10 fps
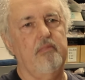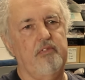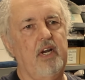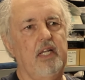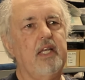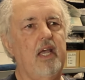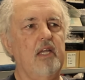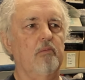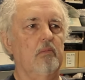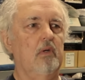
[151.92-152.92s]
finally
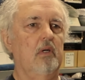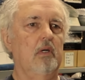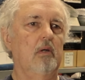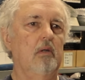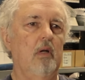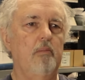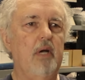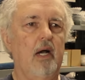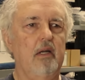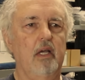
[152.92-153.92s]
came
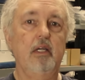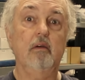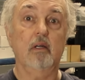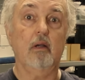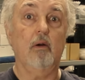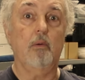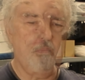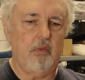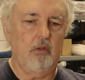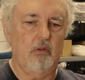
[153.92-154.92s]
about a year ago.
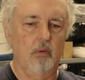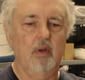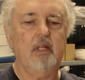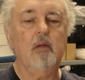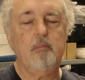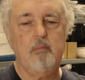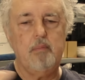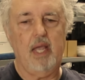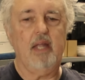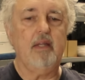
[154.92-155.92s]
During the
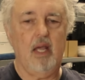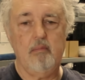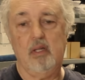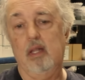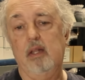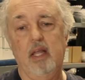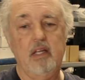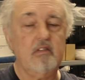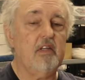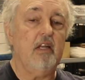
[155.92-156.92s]
pandemic, the
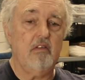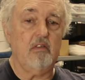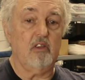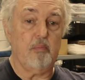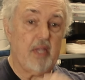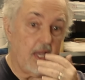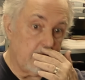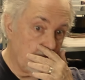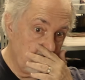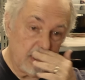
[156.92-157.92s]
late stages of the
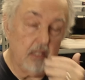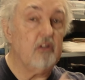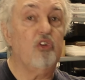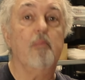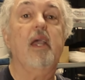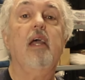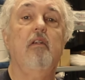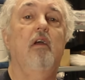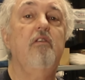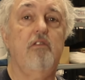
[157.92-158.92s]
pandemic, and
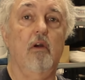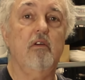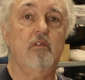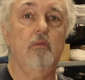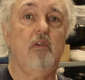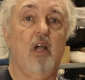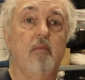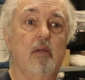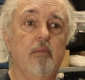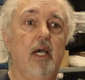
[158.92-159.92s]
demand starts
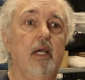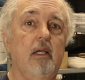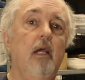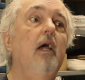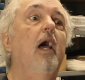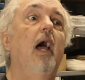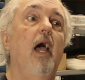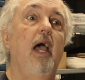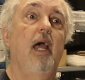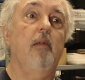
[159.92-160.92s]
coming back,
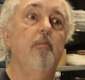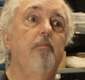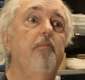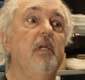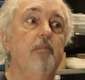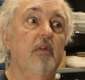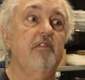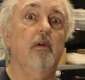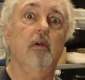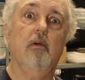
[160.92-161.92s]
and people
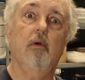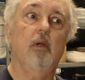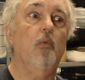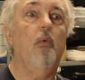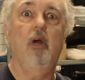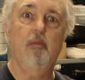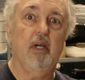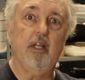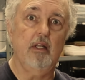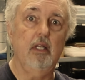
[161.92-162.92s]
start going, what
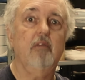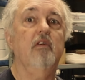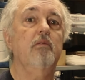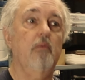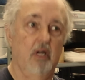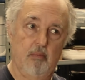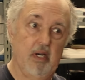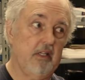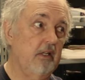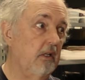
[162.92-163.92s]
about the Deliverance? What
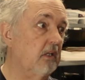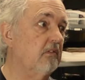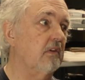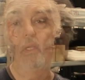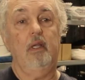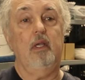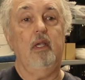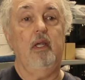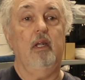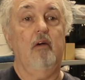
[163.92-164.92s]
about the Deliverance?
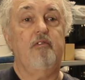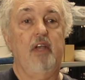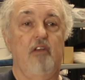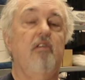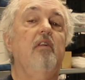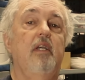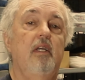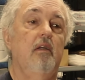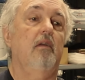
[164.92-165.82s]
It eventually